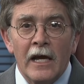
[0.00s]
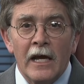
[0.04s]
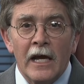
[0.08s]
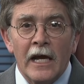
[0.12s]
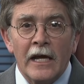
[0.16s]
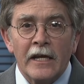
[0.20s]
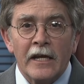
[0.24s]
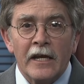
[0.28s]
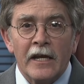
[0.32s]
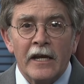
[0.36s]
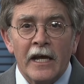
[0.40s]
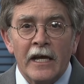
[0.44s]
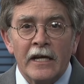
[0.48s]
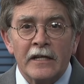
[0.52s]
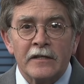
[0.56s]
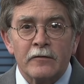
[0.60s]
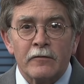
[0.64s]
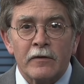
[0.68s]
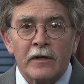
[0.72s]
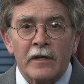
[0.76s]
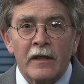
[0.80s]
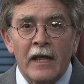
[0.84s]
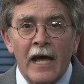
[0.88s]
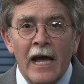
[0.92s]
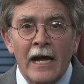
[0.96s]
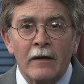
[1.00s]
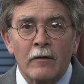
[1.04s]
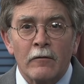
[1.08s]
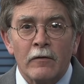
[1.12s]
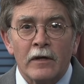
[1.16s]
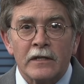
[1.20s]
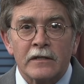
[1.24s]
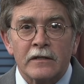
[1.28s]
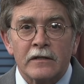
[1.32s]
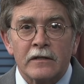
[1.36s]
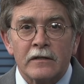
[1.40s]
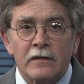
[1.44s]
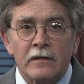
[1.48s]
And in answering that
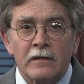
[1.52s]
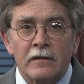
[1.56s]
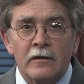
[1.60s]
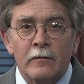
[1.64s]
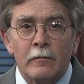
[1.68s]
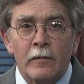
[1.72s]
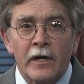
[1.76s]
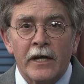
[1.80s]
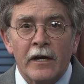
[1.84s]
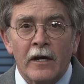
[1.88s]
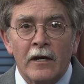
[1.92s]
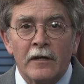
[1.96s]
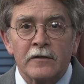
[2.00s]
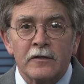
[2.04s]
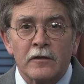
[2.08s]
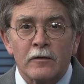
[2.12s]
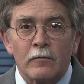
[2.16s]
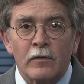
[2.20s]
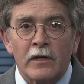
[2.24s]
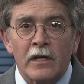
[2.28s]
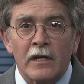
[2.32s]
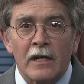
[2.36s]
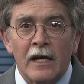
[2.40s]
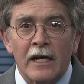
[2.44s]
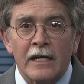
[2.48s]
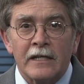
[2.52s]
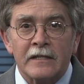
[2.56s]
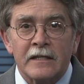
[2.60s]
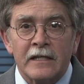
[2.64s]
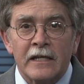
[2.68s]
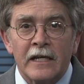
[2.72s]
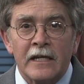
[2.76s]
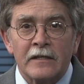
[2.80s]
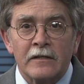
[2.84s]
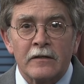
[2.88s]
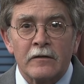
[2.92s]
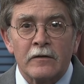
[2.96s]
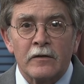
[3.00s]
question, you might also realize the
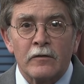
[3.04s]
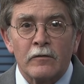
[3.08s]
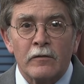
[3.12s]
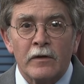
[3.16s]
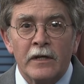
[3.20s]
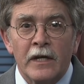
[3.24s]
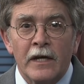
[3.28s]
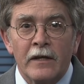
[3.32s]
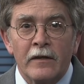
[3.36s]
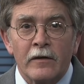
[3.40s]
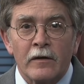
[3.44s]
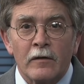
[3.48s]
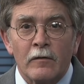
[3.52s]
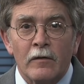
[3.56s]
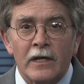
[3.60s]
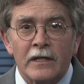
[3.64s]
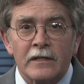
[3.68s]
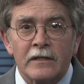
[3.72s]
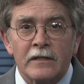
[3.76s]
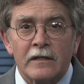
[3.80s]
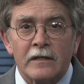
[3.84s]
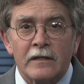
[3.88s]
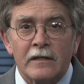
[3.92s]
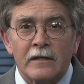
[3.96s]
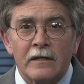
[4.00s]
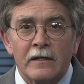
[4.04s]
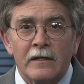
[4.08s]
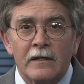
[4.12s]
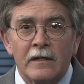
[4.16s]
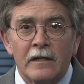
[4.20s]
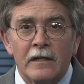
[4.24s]
answer to another question: